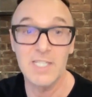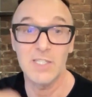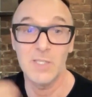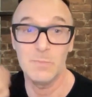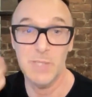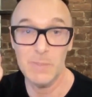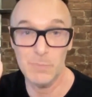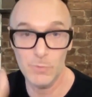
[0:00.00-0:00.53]
The
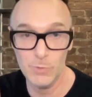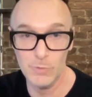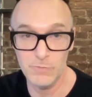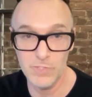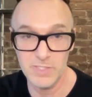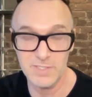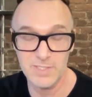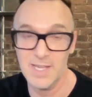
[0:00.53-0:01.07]
people who've
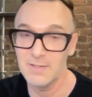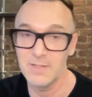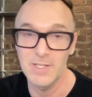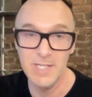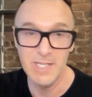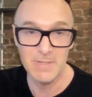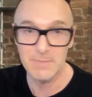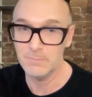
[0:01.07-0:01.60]
just said,
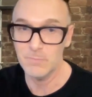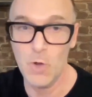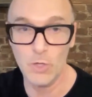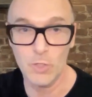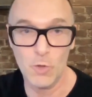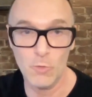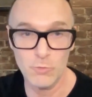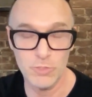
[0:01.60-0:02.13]
our
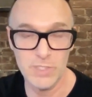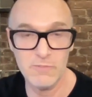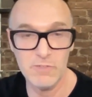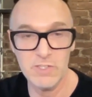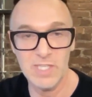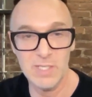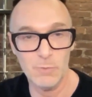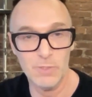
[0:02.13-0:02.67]
culture is
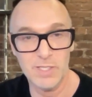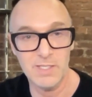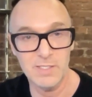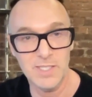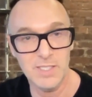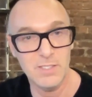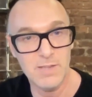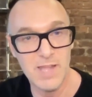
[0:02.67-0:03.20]
everything. We're going to
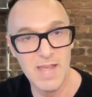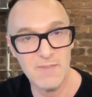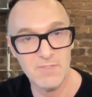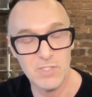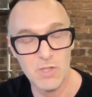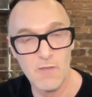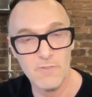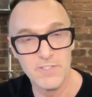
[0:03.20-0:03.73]
continue to have
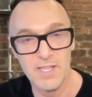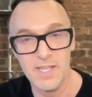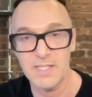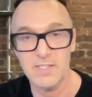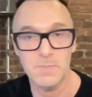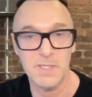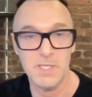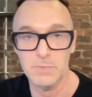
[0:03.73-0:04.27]
these
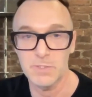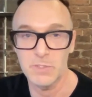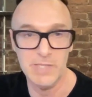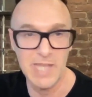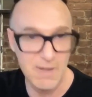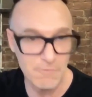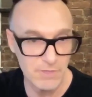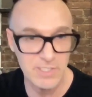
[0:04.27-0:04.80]
offsites because we do it
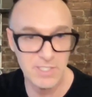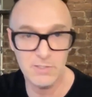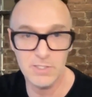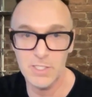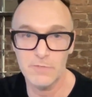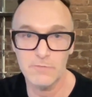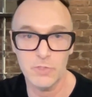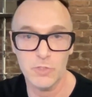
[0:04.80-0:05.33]
every single
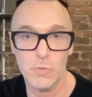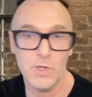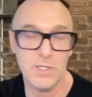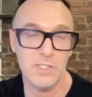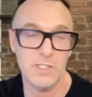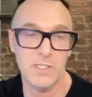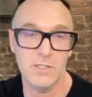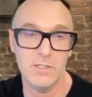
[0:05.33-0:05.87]
year for 20
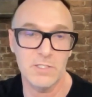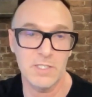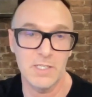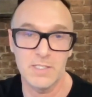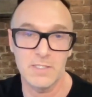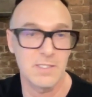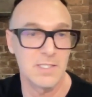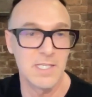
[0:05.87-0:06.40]
years. And
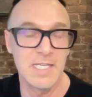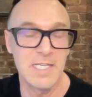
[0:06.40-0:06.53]
it's,